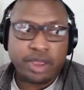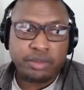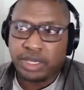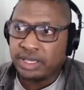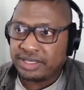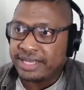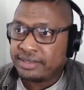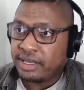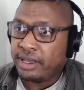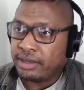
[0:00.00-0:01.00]
Because that's
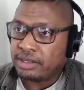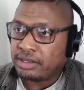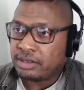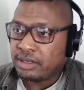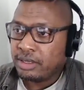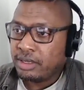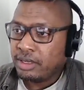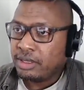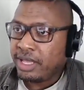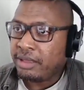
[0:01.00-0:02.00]
theirs.
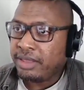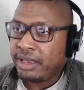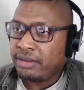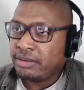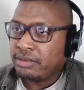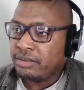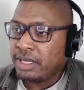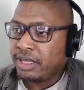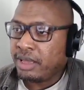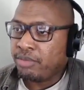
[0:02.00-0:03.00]
All right. That,
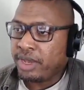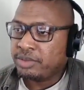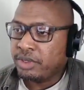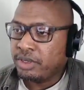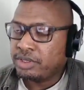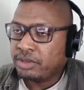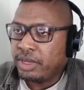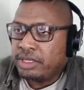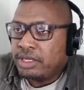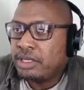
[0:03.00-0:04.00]
yeah, that brass belongs to the
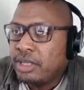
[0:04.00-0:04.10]
range. Yeah. Can you